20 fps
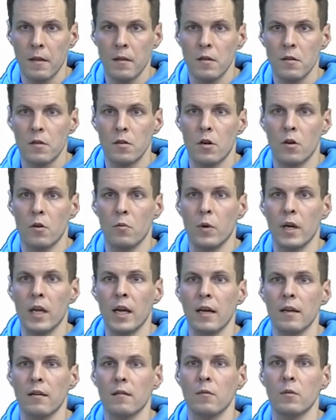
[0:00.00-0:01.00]
So we
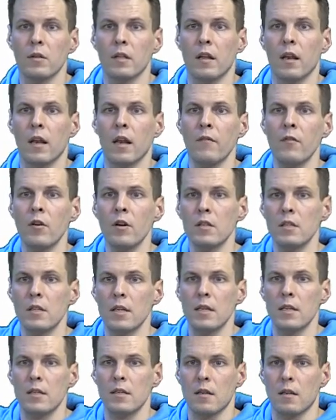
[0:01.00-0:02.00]
have the leverage
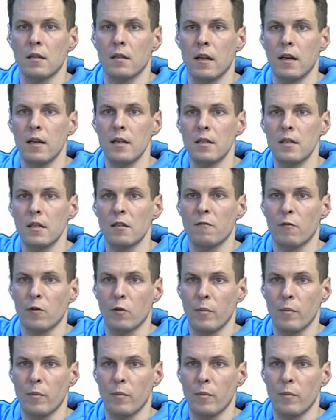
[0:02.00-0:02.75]
is the distance from